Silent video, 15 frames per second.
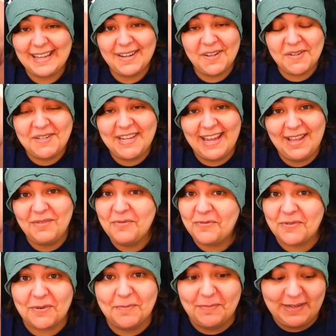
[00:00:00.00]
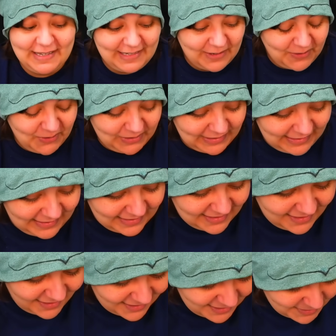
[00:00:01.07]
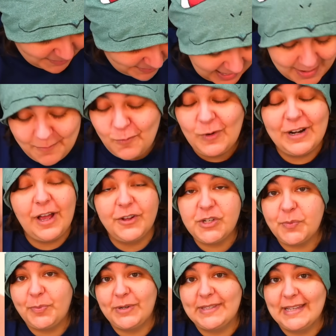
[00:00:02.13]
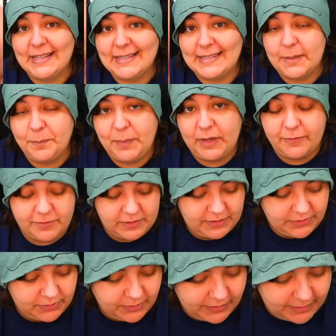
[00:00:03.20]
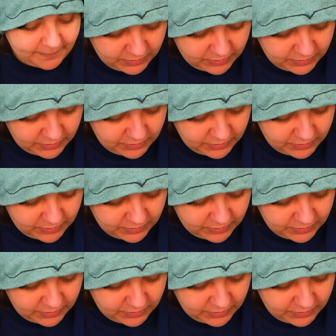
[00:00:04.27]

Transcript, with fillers: out of 10 for me, holy carp. I'm 100% simping for this toy,